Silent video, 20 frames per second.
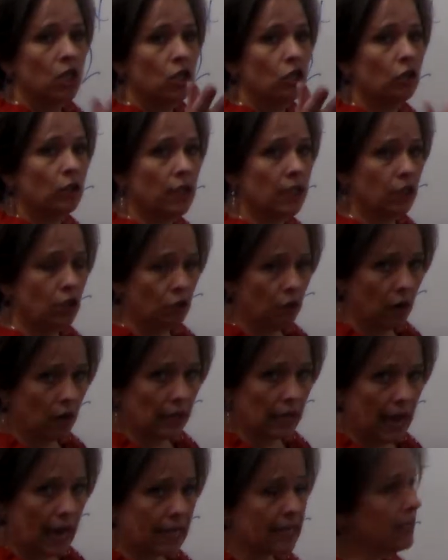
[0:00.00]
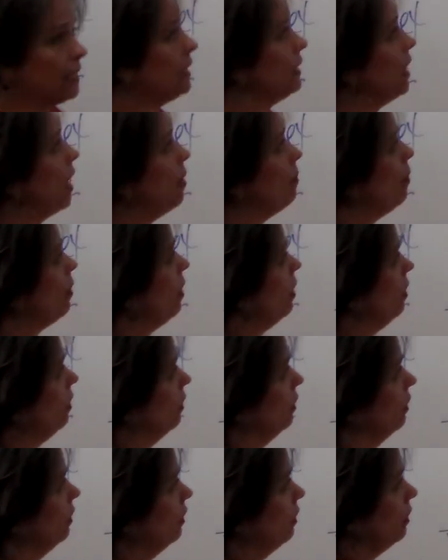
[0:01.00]
So let's do our last
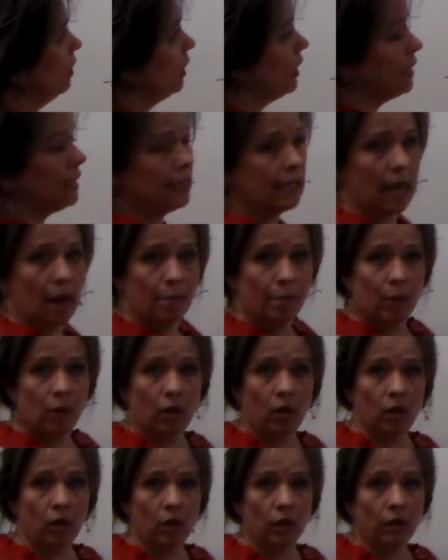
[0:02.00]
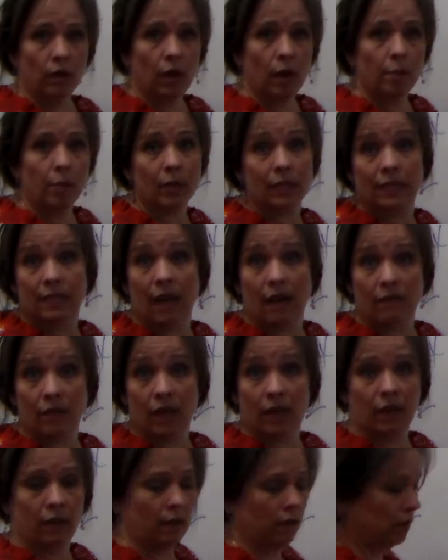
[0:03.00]
example, example number
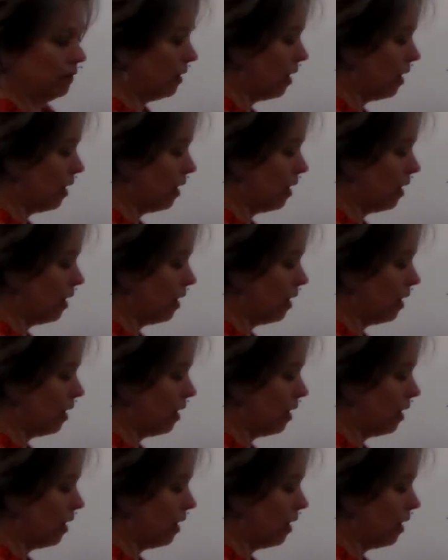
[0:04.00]
7